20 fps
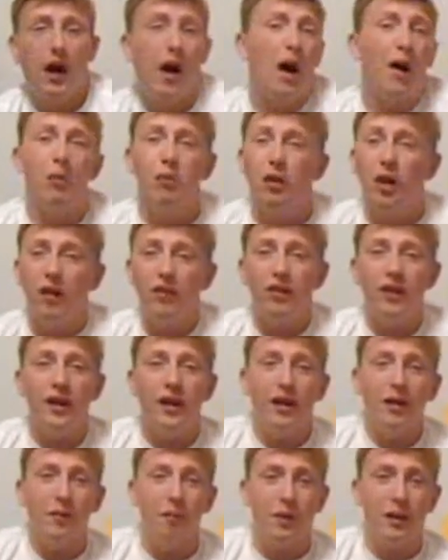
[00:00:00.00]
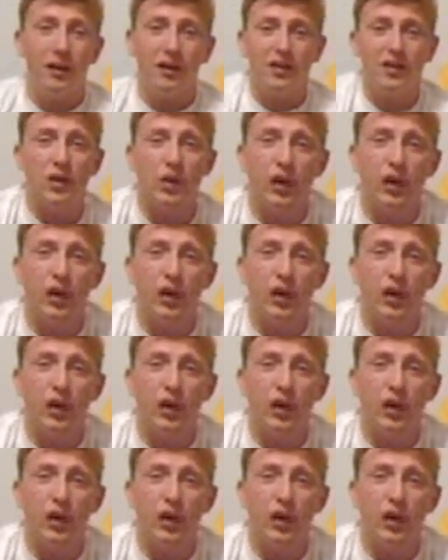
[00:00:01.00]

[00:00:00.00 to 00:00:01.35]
I'm loving it because